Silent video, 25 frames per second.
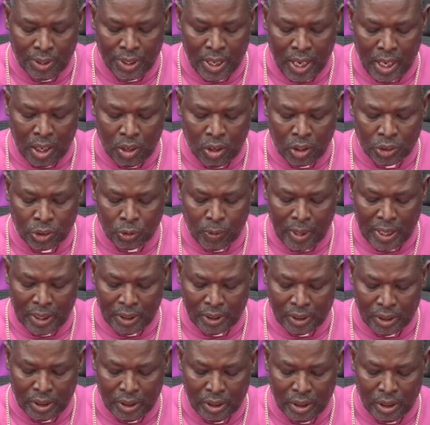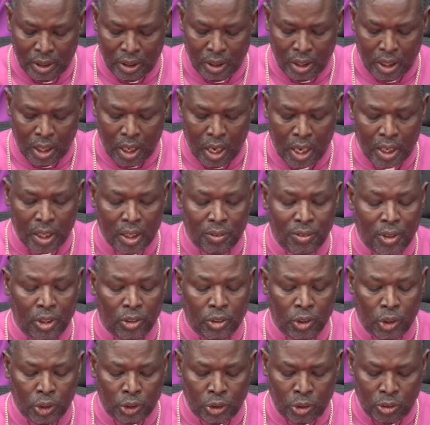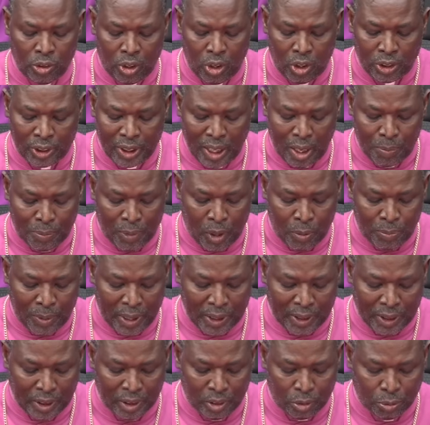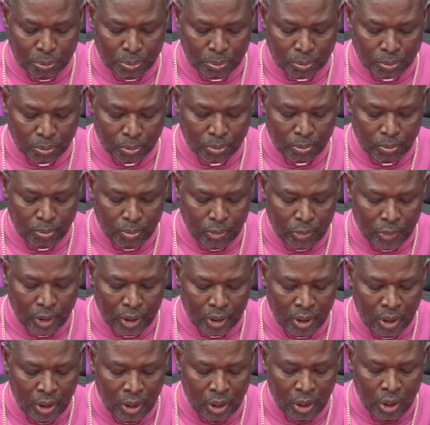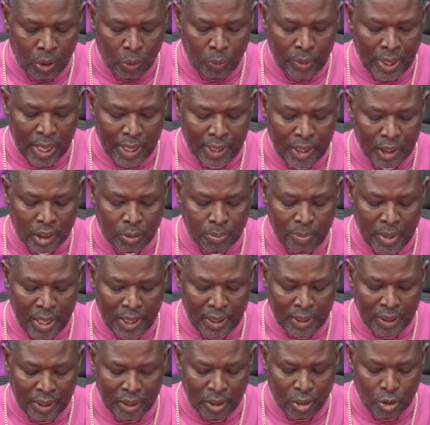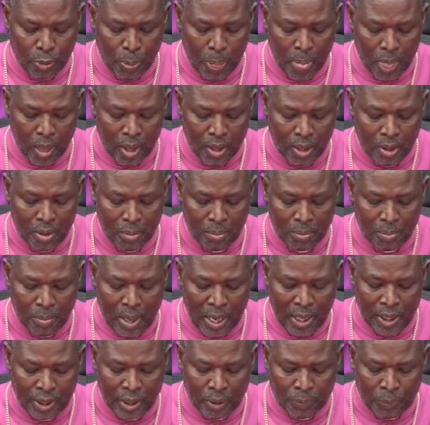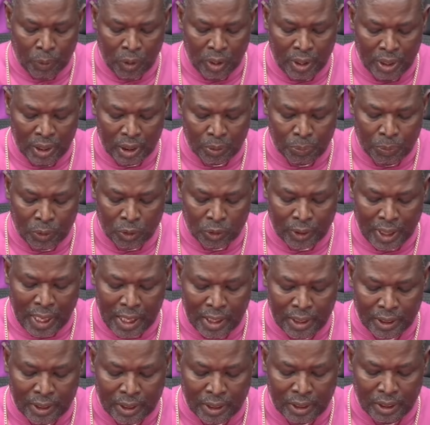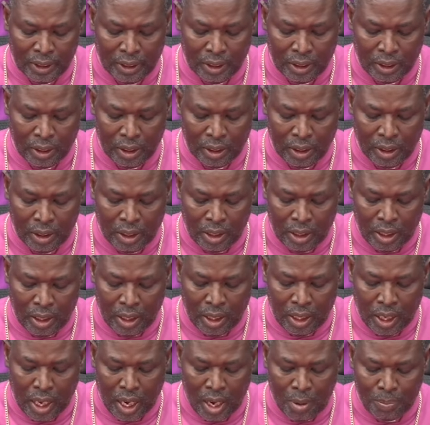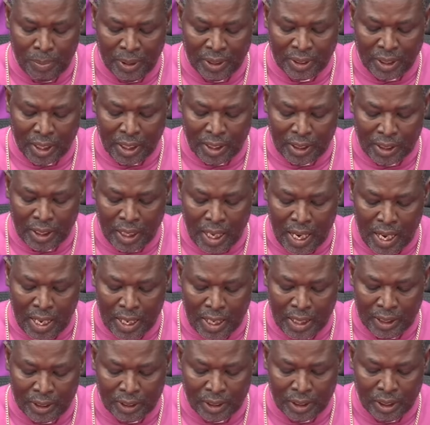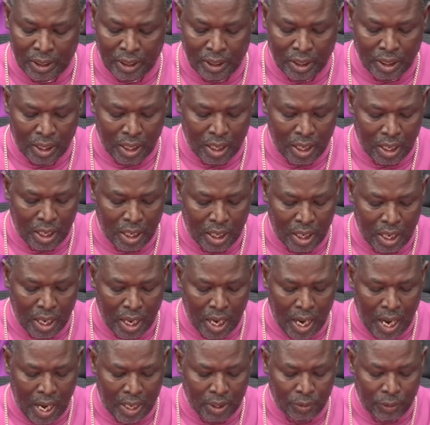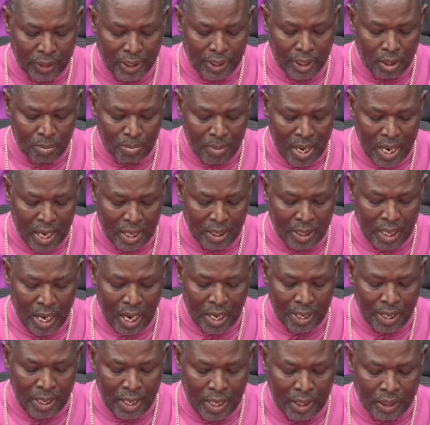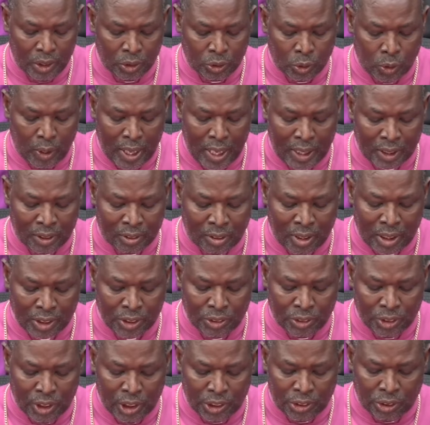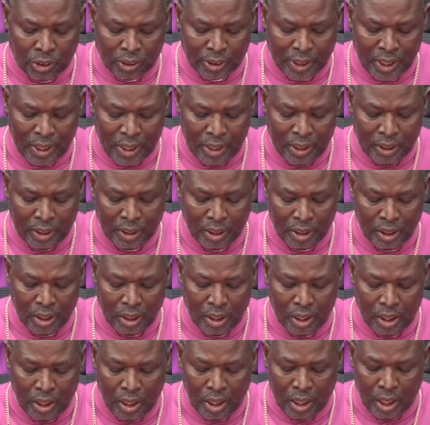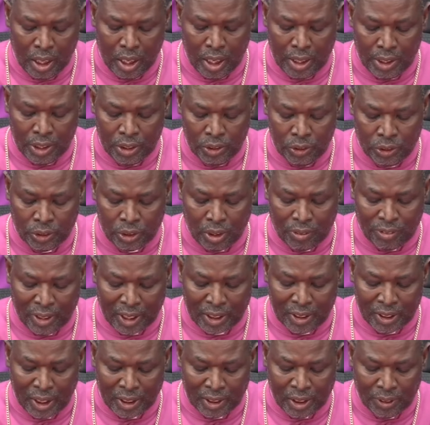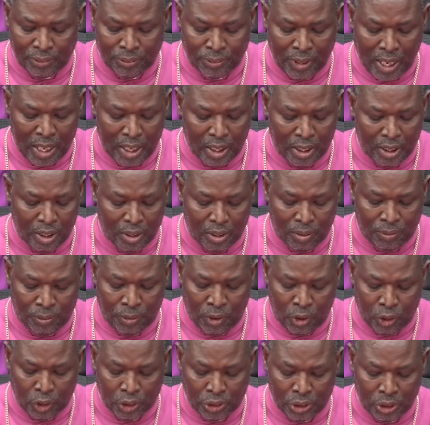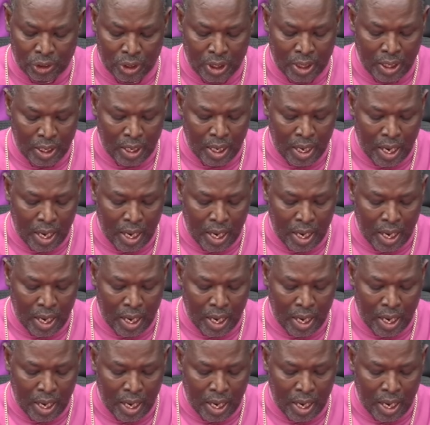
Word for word: their lost ones and even those who lost their property. We are dismayed by the police brutality, arbitrary arrest, and we demand an end to extrajudicial killing and use of excessive force